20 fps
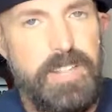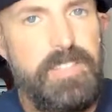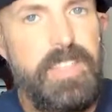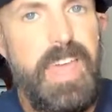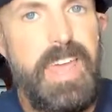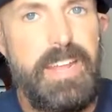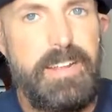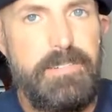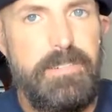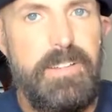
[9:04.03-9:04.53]

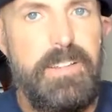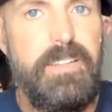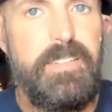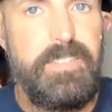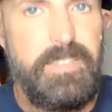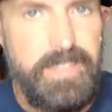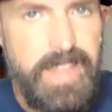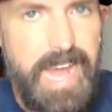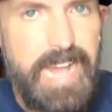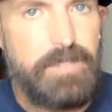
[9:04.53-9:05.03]
thing.
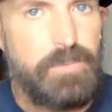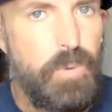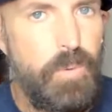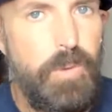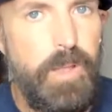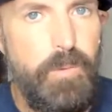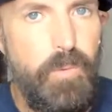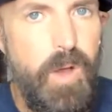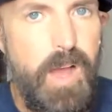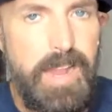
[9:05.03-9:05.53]
That's what
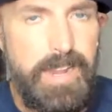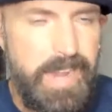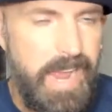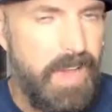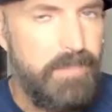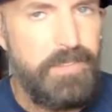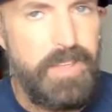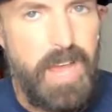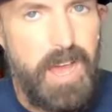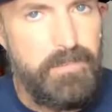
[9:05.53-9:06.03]
we want.
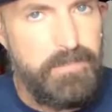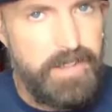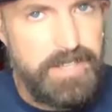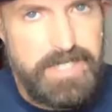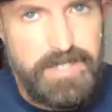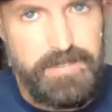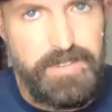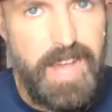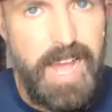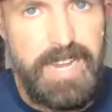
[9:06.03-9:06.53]
Have the
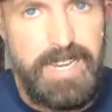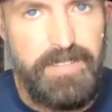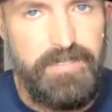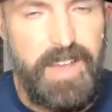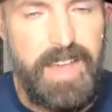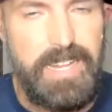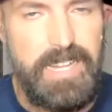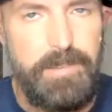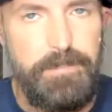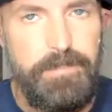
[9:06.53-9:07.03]
offensive line
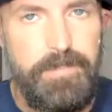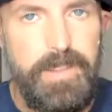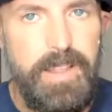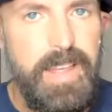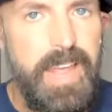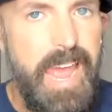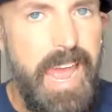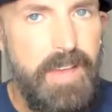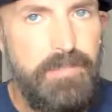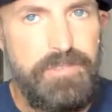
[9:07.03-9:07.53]
develop,
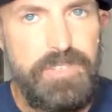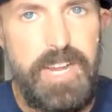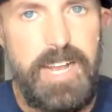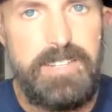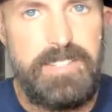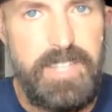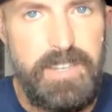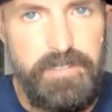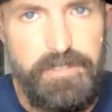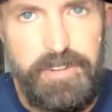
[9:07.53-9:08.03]
have
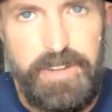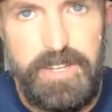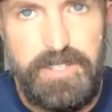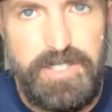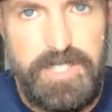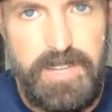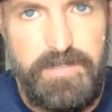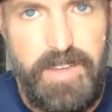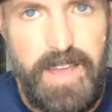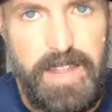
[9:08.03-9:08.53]
Justin
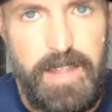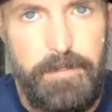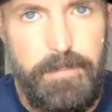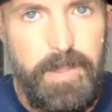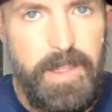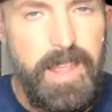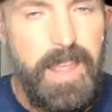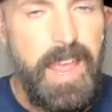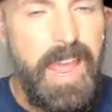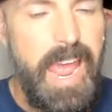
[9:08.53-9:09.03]
Fields develop,
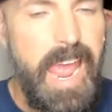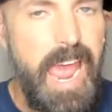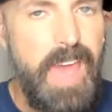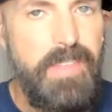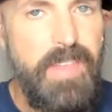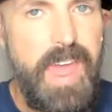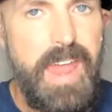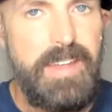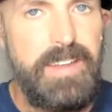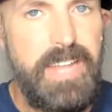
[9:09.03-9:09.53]

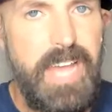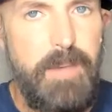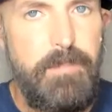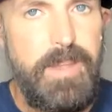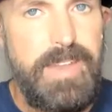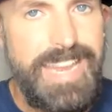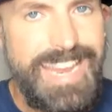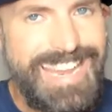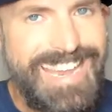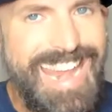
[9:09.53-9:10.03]
and then come
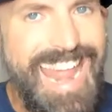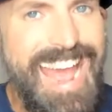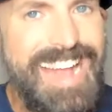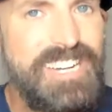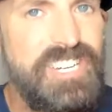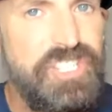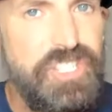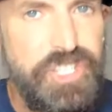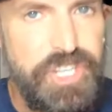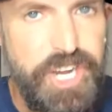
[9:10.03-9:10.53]
into
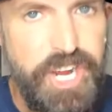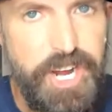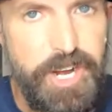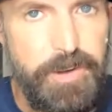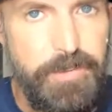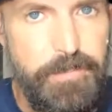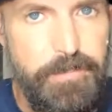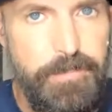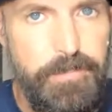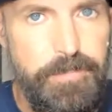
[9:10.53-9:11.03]
next
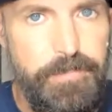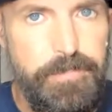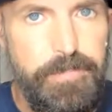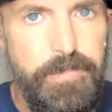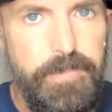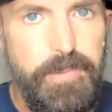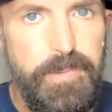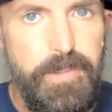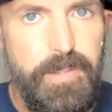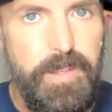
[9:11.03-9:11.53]
year
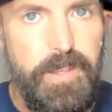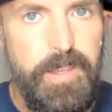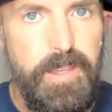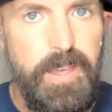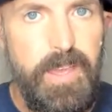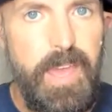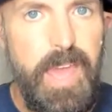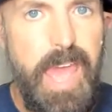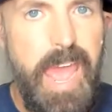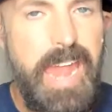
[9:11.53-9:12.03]

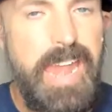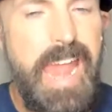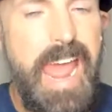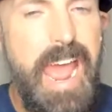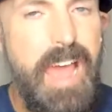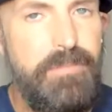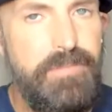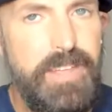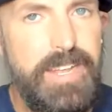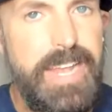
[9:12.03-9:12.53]
and
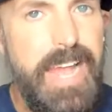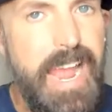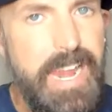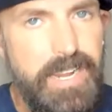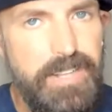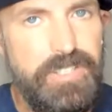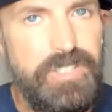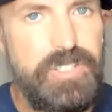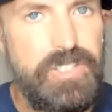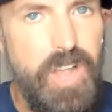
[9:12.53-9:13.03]
have the
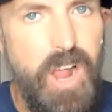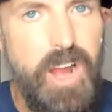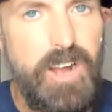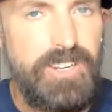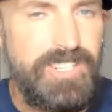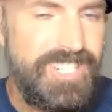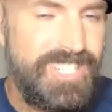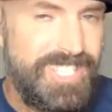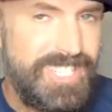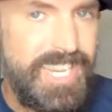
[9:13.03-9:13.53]
kind of
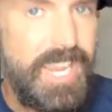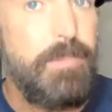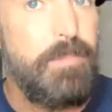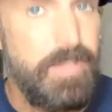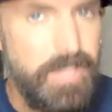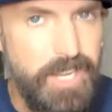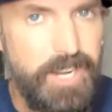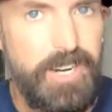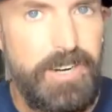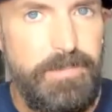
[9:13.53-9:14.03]
start
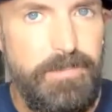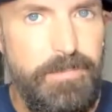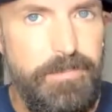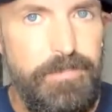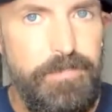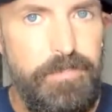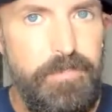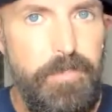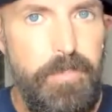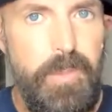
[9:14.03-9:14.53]
similar
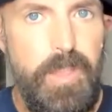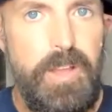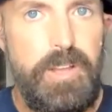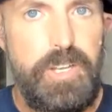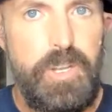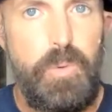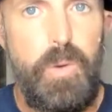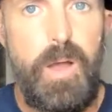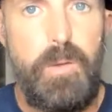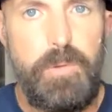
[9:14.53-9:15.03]

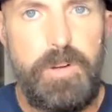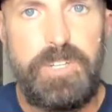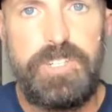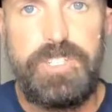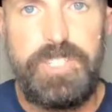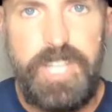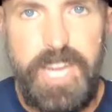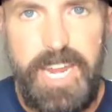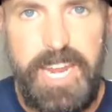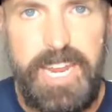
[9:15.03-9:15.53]
to what we're
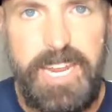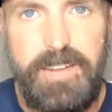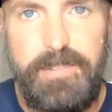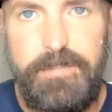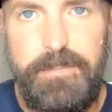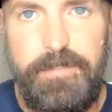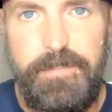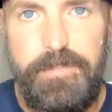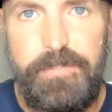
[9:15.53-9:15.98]
seeing